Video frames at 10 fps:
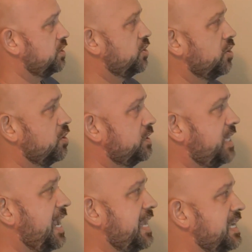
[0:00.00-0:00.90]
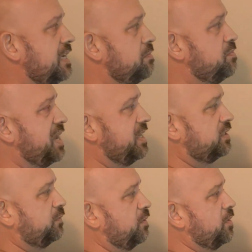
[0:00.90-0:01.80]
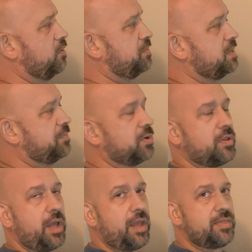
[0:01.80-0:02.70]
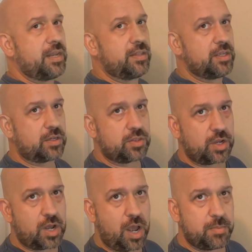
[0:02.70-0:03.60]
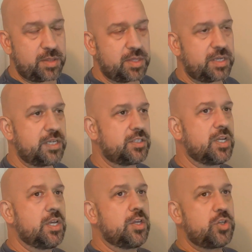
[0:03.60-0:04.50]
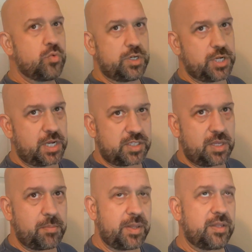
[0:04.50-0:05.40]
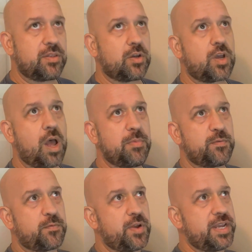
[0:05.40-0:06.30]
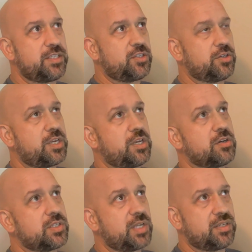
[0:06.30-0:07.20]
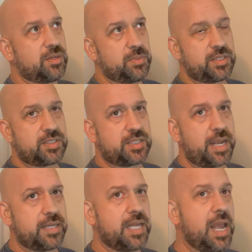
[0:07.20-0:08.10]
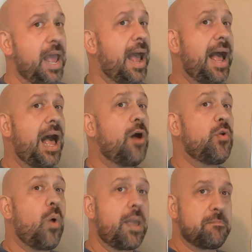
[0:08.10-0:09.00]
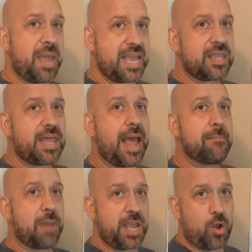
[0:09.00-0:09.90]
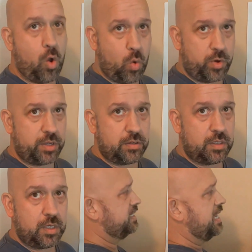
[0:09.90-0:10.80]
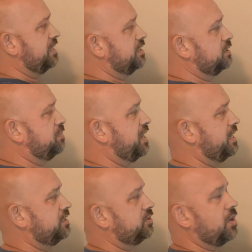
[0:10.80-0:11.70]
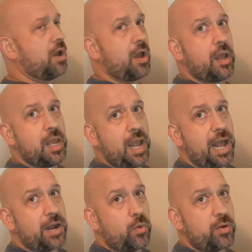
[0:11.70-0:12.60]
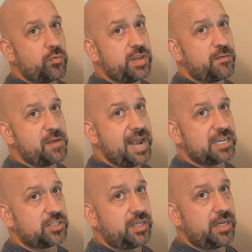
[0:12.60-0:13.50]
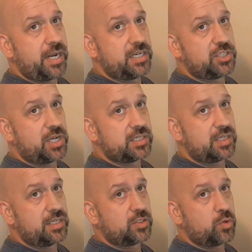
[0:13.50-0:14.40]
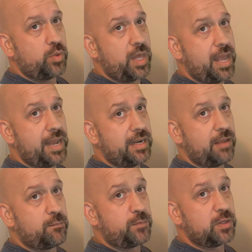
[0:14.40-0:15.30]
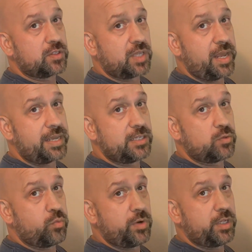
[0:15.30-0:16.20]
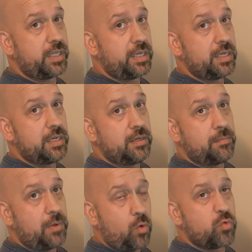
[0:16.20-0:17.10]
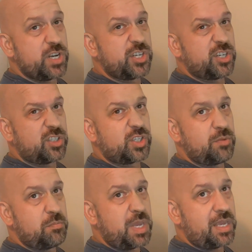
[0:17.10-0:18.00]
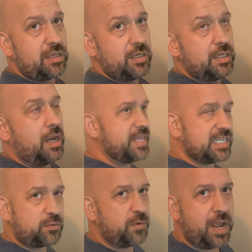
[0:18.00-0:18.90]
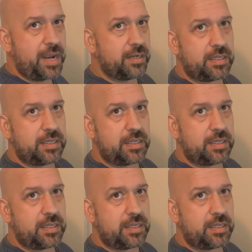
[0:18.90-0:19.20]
You're taking bits from other people, and then the common thing is you adjust them. The common phrase you'll hear stage hypnotists say is, how do I make that my own? I take this bit I saw, how do I refashion it and adjust it so that it feels like it's really original to me? And that's fine.